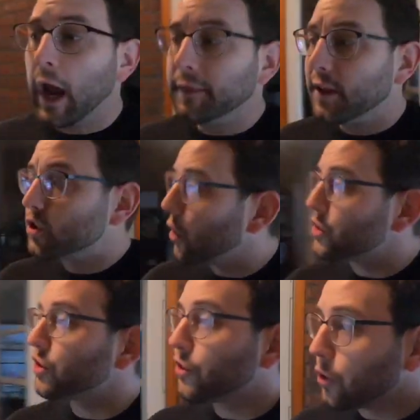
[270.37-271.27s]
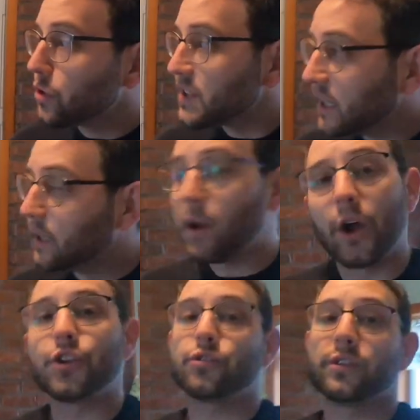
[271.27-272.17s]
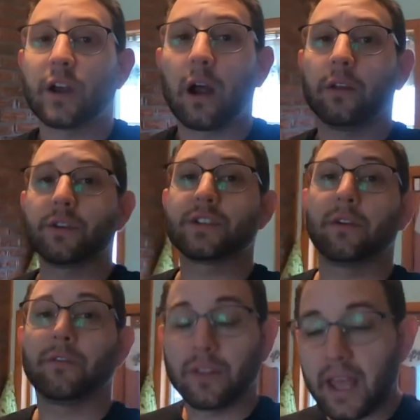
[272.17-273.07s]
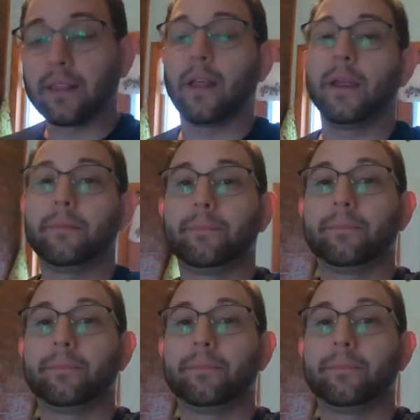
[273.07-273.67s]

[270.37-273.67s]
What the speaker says: and they charged $1,300 for the headlight.